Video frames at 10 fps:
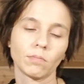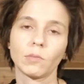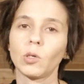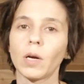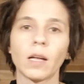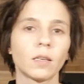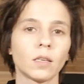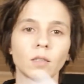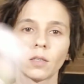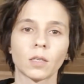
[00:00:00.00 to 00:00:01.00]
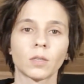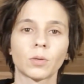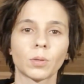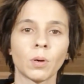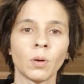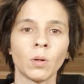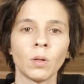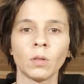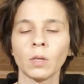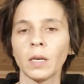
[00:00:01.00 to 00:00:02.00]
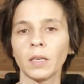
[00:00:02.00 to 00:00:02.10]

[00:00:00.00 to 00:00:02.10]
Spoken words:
You had it under control.